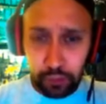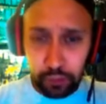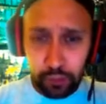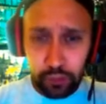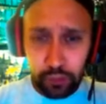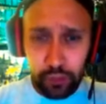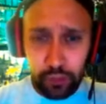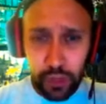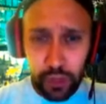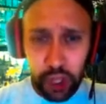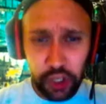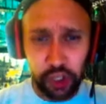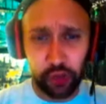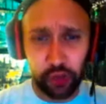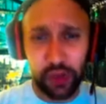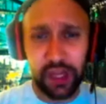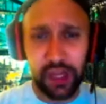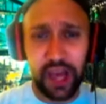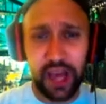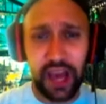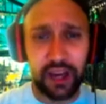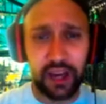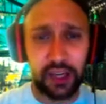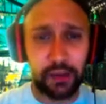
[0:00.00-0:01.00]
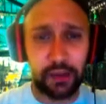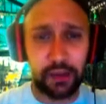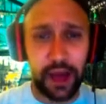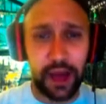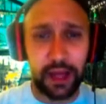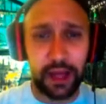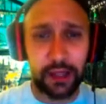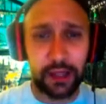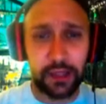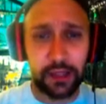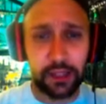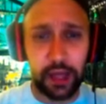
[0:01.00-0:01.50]
Just really kind of
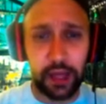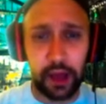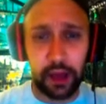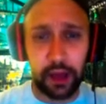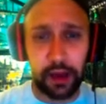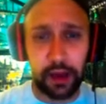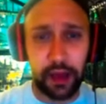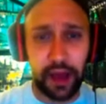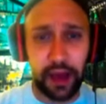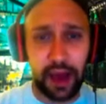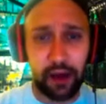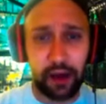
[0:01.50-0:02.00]
depends on how